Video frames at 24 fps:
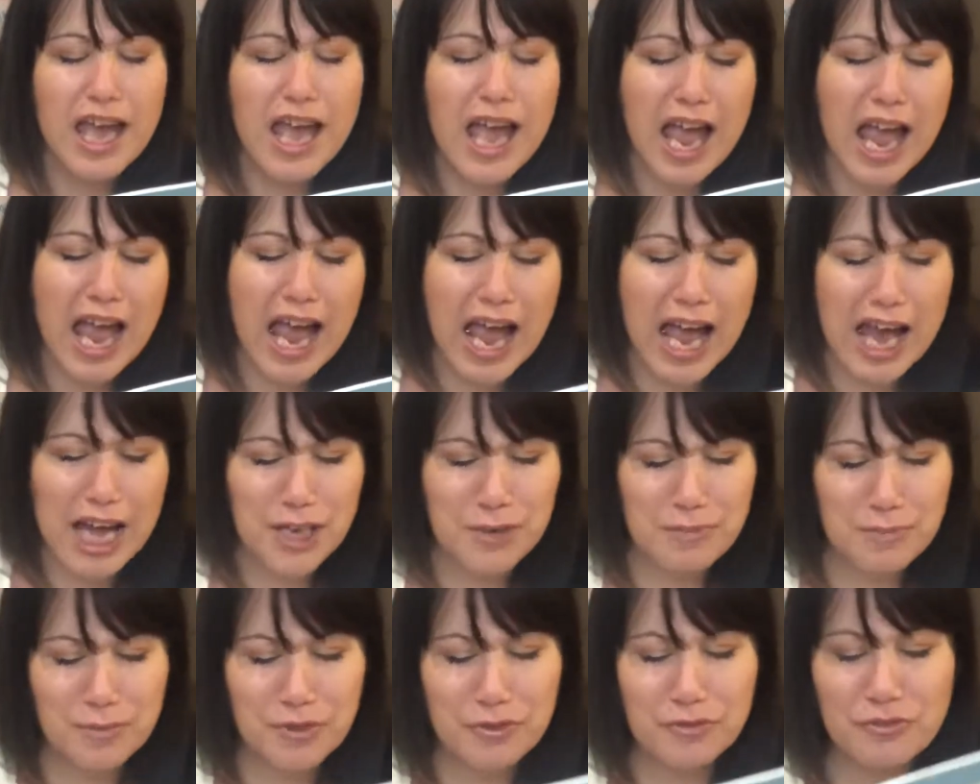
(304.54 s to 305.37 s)

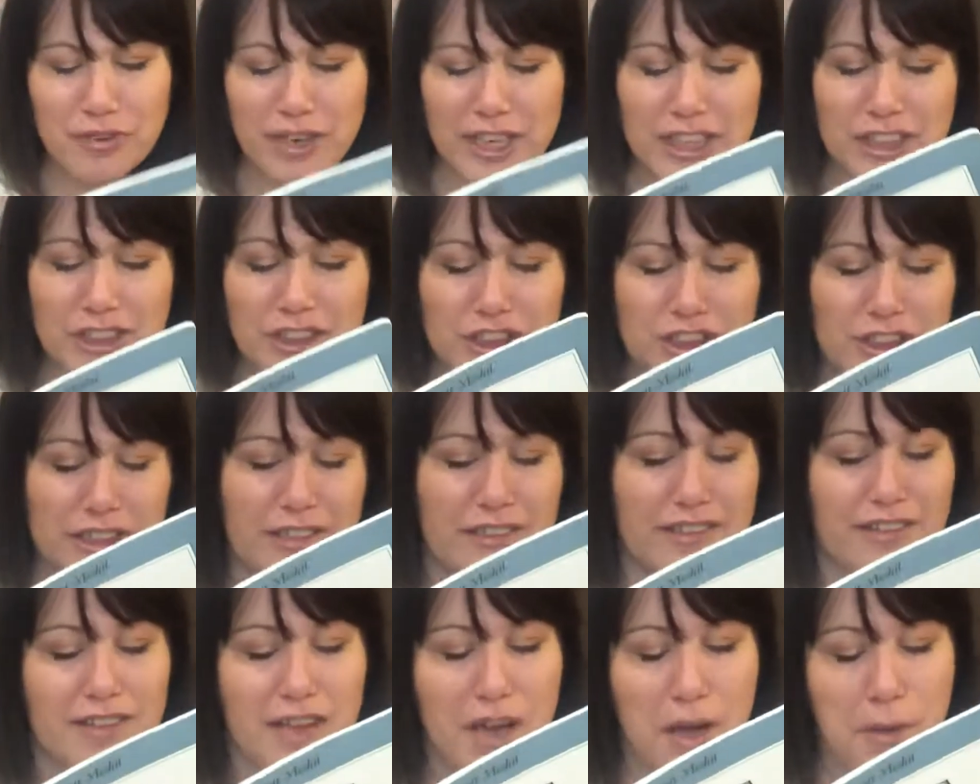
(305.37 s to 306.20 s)

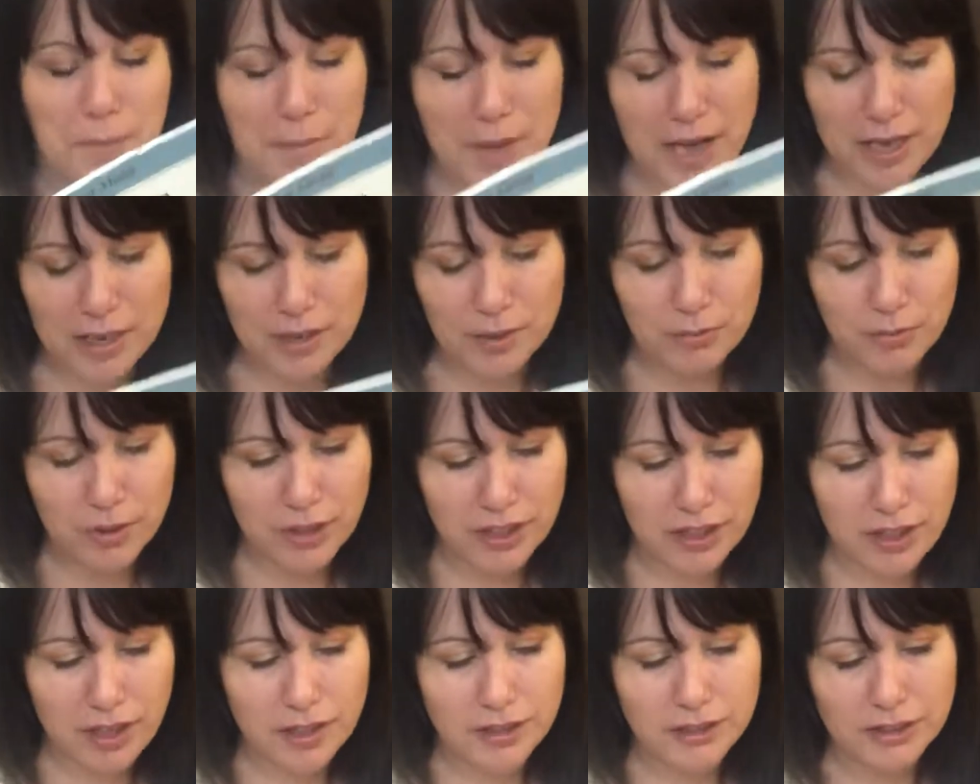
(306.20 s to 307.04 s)
Admiration, thought Madame
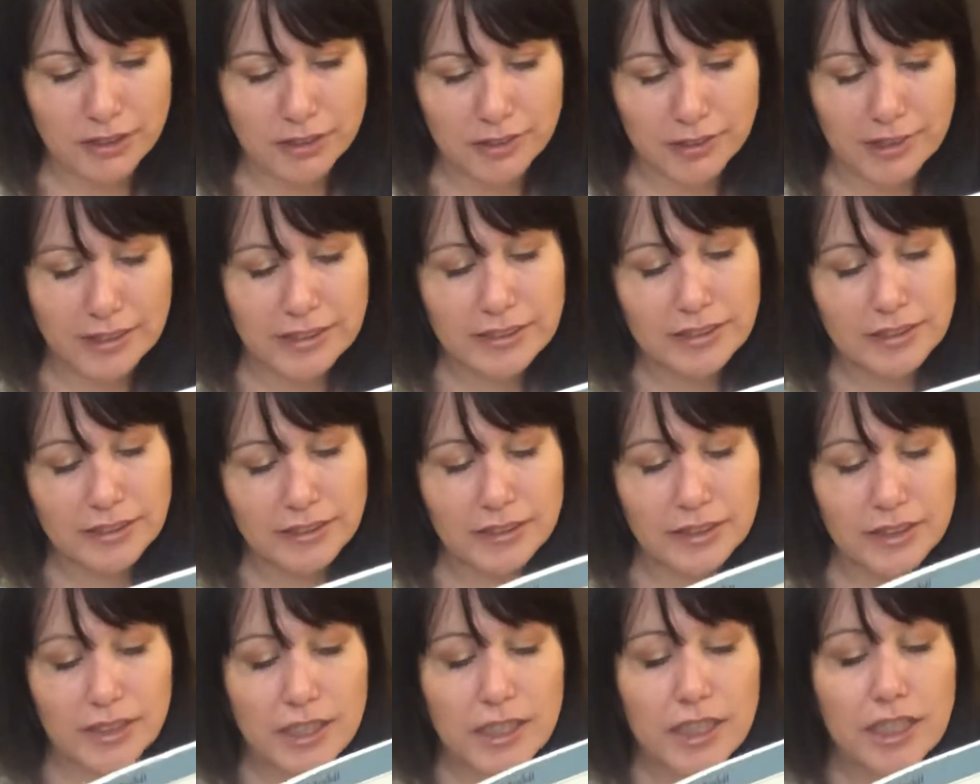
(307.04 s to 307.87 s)
Rhinoceros.
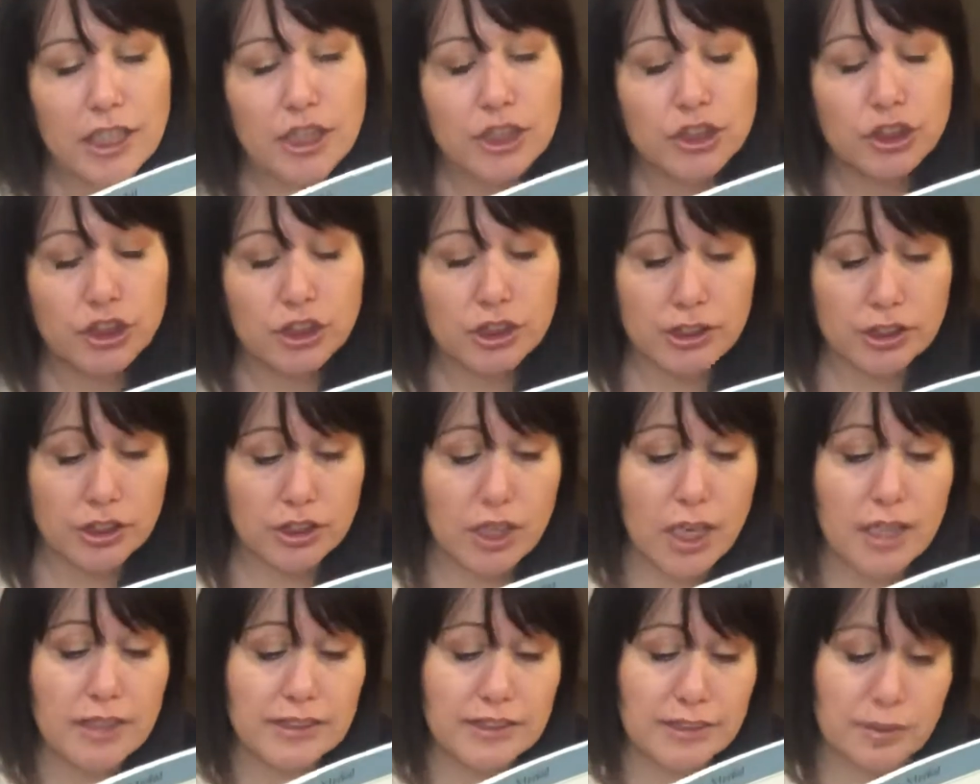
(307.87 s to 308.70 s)
She
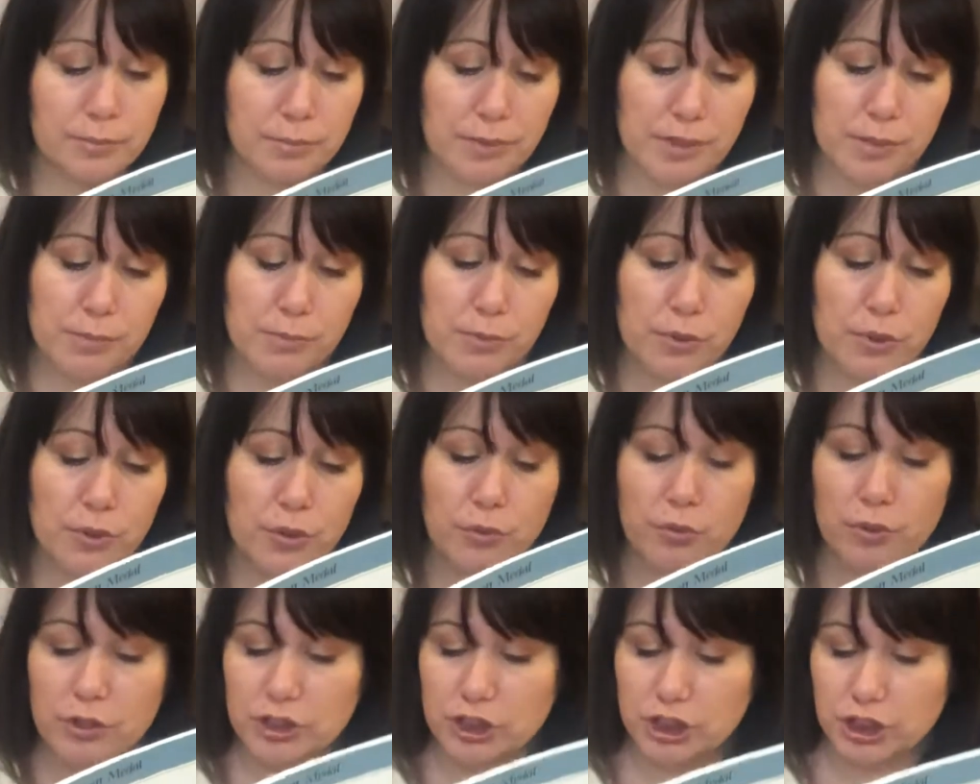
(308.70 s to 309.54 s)
saw some people who
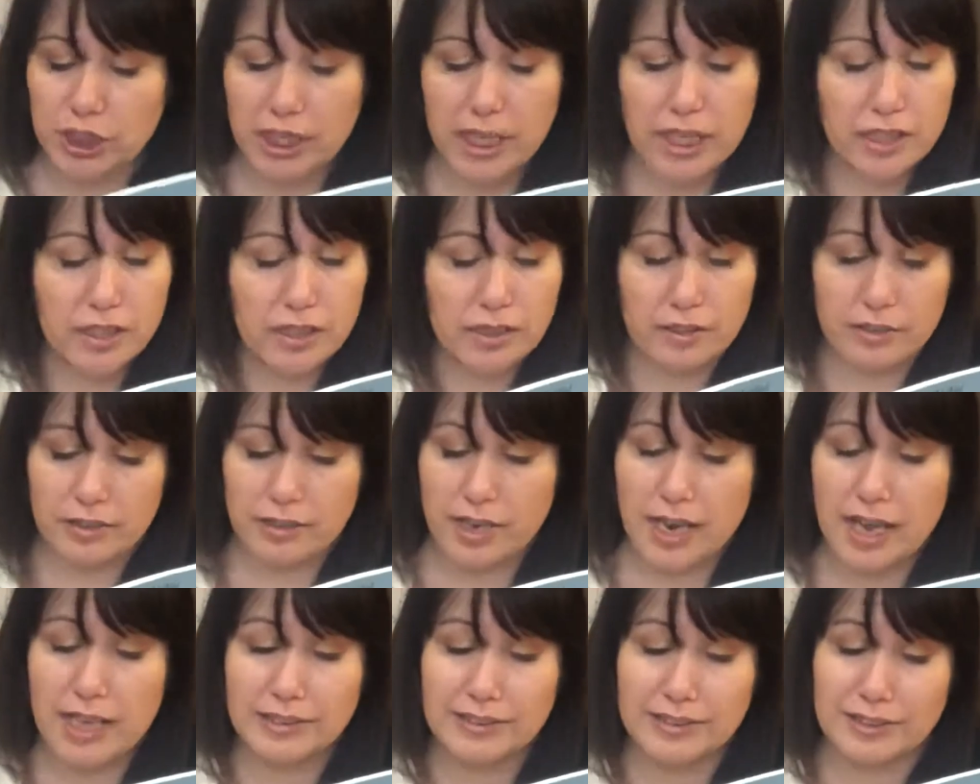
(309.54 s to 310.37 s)
were shaking their
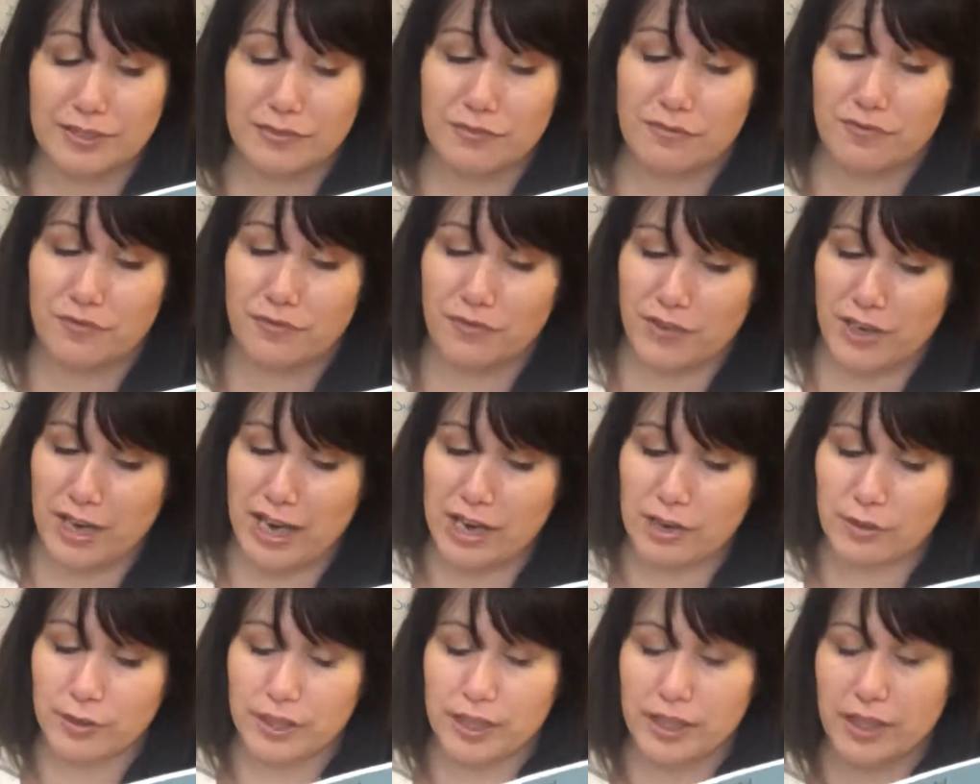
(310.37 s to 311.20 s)
heads and
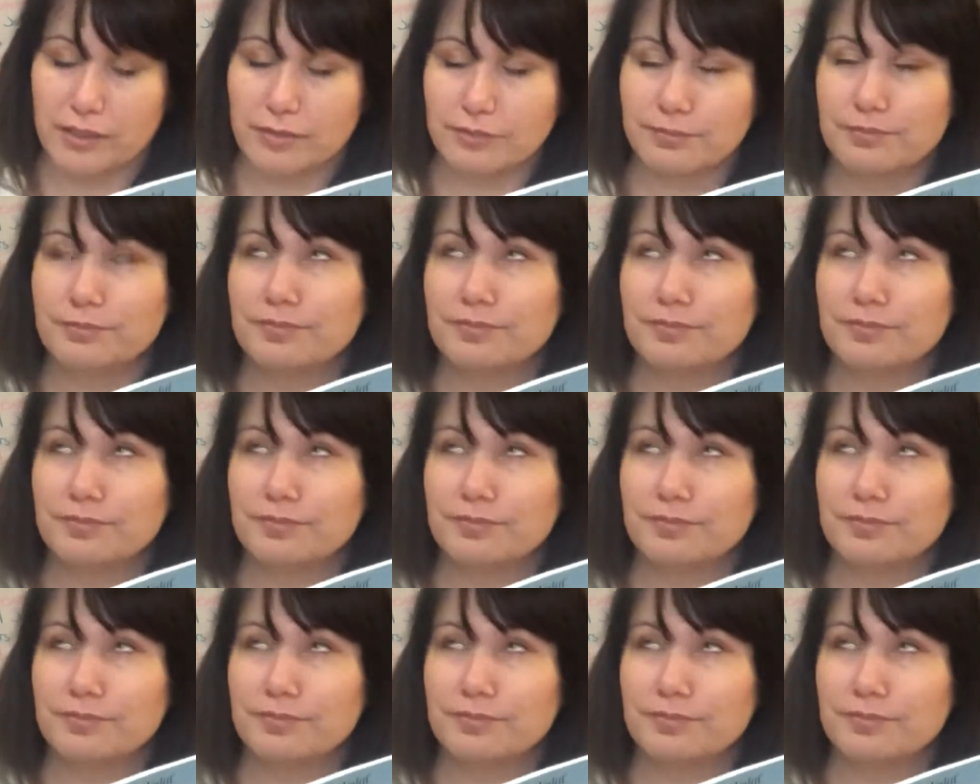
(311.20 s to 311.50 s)
frowning.